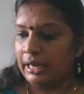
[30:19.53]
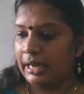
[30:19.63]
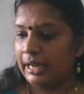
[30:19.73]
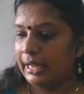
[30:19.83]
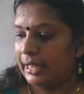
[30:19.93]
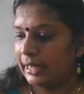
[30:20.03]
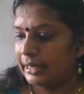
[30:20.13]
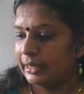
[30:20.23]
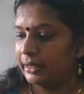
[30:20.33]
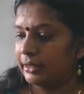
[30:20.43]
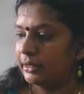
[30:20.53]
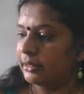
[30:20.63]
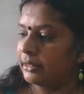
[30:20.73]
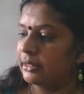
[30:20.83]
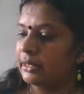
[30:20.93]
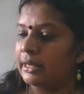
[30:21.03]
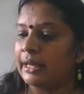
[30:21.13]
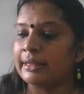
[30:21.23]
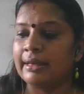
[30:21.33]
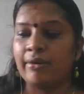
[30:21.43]
And
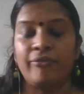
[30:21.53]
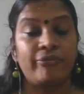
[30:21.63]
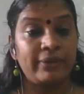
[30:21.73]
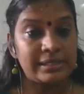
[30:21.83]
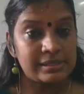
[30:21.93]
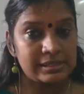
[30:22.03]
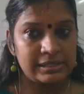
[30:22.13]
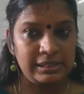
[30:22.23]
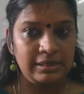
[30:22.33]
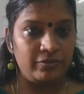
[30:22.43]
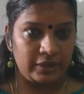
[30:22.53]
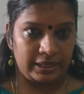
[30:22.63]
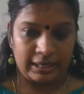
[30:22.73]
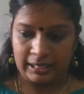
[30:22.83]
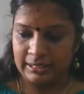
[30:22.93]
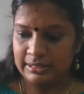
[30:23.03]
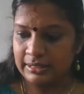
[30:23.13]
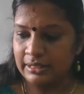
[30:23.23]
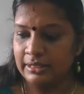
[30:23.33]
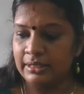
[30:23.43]
the first one
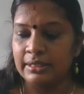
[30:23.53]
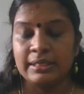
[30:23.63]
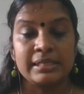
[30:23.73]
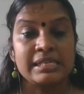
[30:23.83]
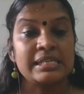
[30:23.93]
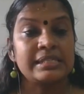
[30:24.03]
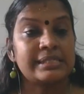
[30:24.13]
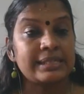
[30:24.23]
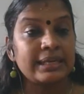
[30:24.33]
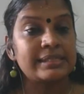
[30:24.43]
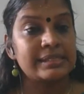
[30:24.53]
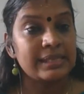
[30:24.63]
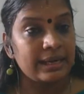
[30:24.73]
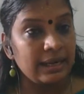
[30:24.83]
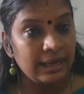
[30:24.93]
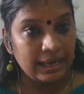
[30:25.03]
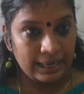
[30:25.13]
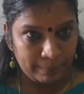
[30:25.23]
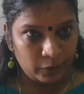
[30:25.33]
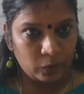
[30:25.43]
is structural
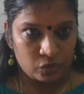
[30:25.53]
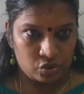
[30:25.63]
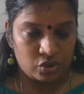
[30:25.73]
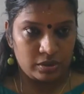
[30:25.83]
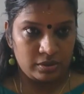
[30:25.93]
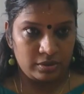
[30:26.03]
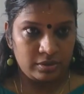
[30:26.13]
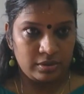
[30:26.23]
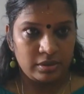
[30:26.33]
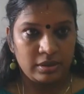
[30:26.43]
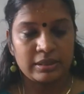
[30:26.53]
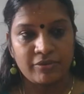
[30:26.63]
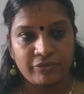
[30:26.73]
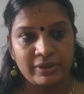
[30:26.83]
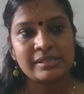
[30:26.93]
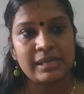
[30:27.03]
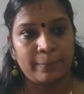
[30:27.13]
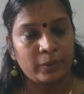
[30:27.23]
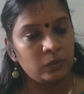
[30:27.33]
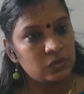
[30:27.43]
approach. The first
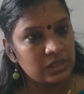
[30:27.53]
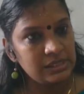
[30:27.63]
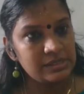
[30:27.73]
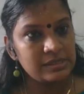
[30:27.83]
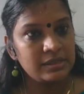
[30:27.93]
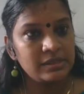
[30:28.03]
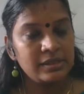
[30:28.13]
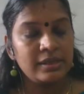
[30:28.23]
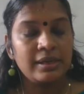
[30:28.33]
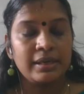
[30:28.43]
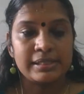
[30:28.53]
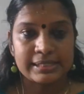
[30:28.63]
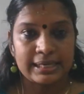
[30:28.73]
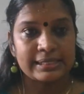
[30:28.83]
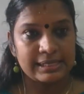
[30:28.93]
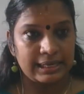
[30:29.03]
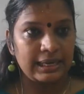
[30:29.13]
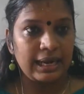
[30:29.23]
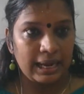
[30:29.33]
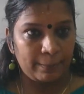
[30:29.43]
approach is
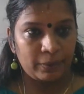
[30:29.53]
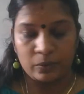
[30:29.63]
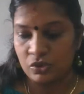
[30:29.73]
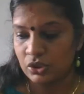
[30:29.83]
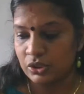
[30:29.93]
structural approach.